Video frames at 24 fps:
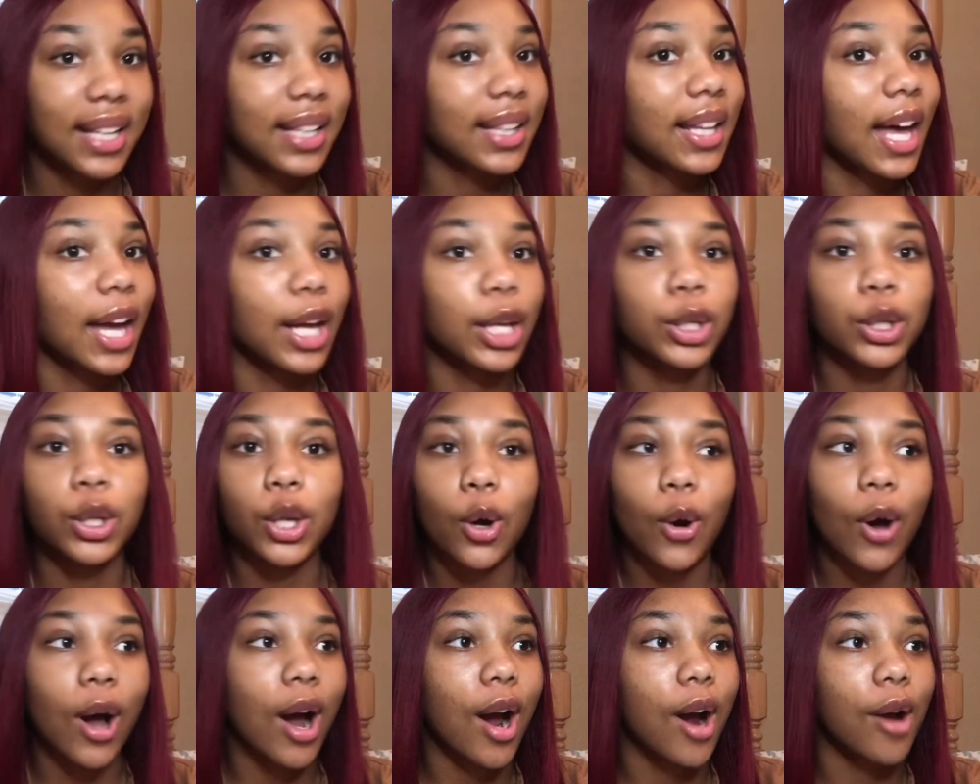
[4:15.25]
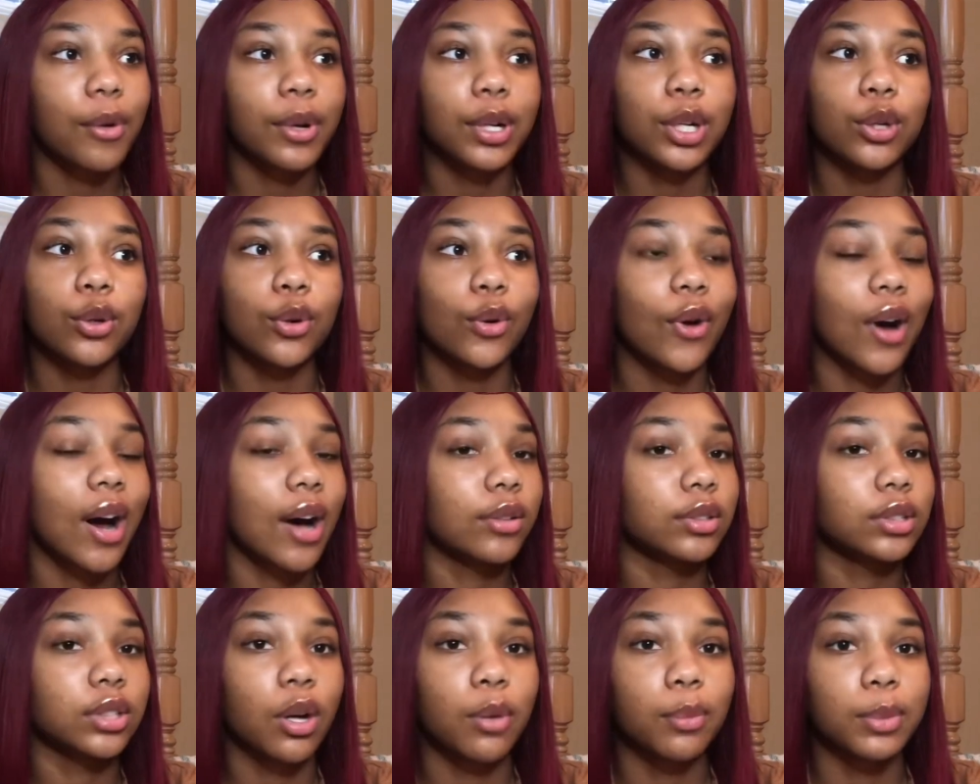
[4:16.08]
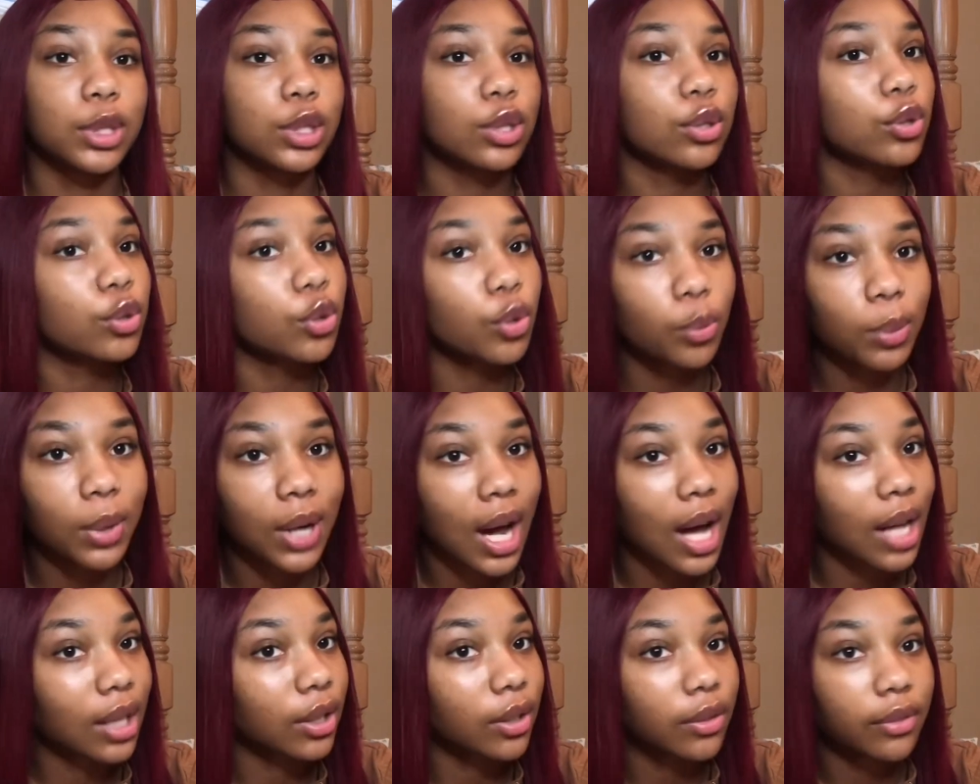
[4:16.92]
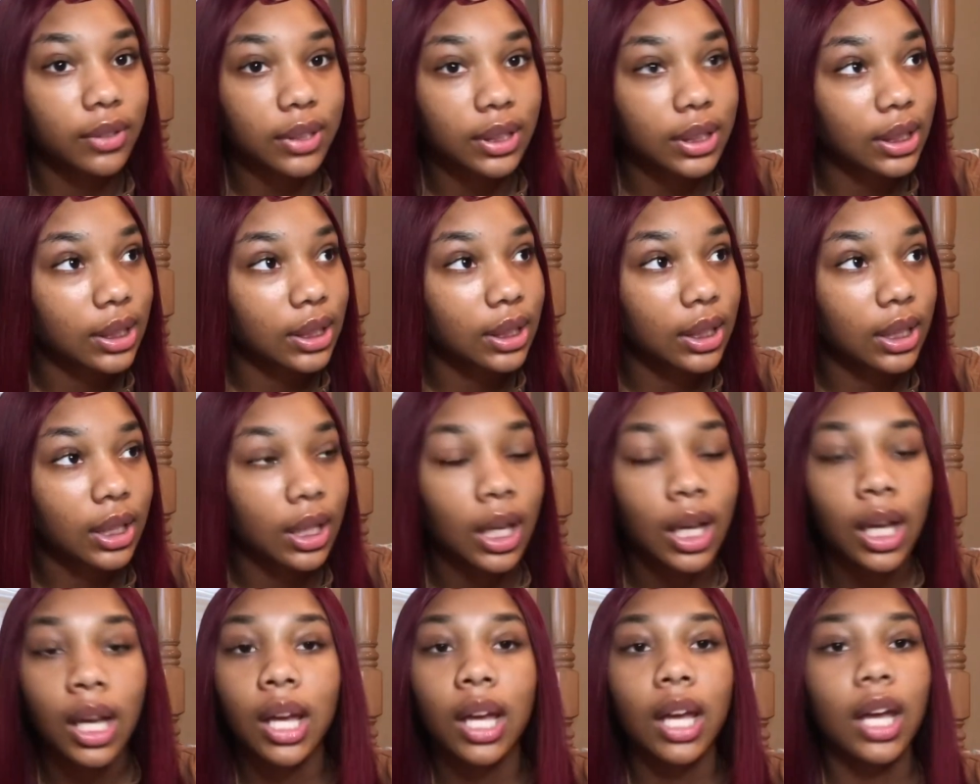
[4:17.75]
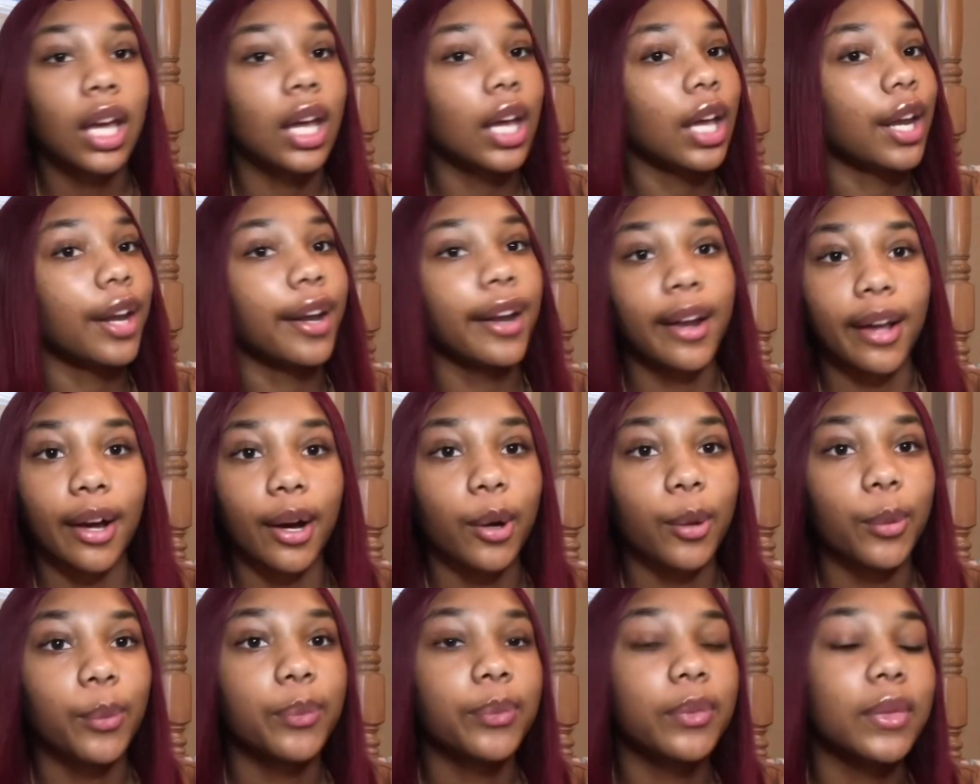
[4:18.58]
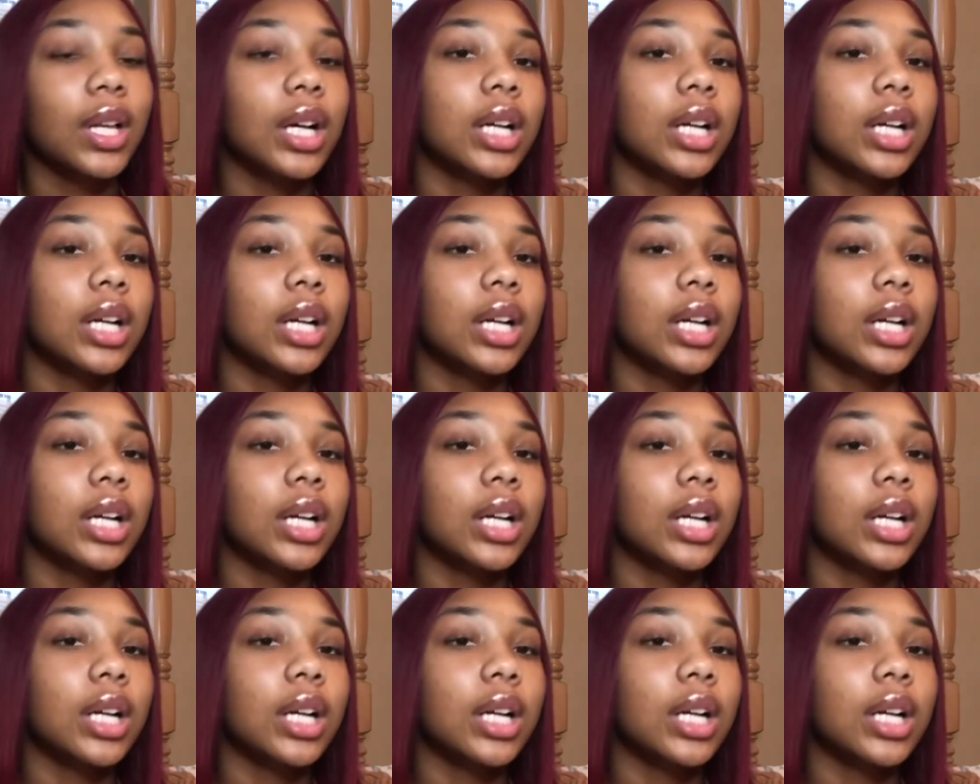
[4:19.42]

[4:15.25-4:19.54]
Like, no, I already knew I was gonna be stupid all over again, and no.